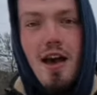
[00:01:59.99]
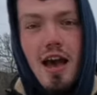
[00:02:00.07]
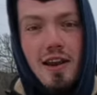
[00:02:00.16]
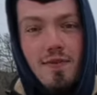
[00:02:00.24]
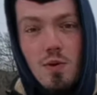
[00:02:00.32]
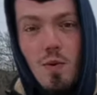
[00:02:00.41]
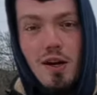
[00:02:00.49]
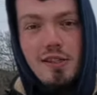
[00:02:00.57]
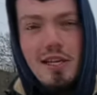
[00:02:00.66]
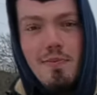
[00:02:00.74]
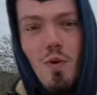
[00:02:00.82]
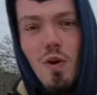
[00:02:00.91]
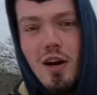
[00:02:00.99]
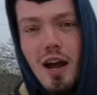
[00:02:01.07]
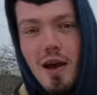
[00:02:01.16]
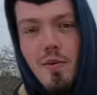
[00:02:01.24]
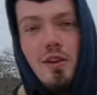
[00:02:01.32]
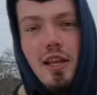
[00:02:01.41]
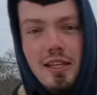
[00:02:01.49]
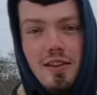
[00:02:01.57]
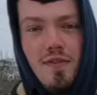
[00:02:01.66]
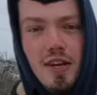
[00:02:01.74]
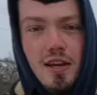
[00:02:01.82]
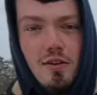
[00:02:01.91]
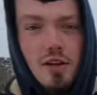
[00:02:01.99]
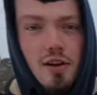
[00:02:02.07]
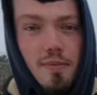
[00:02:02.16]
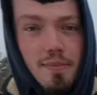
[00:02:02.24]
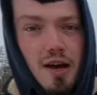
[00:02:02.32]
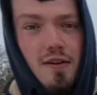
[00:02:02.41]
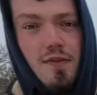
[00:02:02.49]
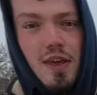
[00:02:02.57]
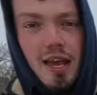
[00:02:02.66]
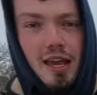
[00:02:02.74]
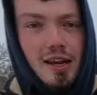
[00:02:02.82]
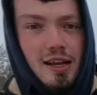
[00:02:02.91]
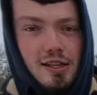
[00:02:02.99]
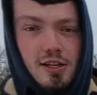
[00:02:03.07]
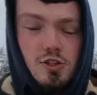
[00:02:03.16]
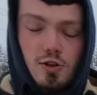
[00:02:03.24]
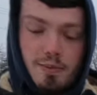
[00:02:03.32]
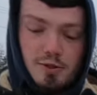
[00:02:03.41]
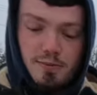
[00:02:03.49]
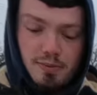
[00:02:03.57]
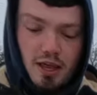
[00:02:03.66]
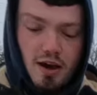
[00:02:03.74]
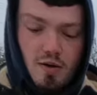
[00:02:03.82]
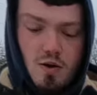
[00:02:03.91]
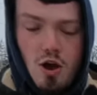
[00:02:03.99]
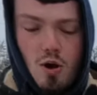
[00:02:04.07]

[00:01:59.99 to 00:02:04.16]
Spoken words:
And if you want to see more, I will link the video above and in the description below,